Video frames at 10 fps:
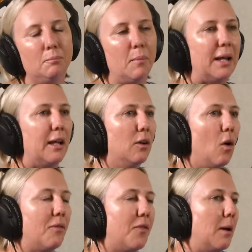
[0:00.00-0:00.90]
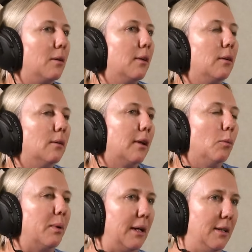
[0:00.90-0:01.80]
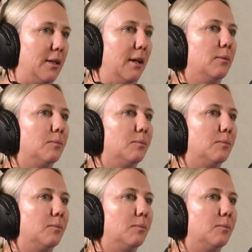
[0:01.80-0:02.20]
making life that little bit easier.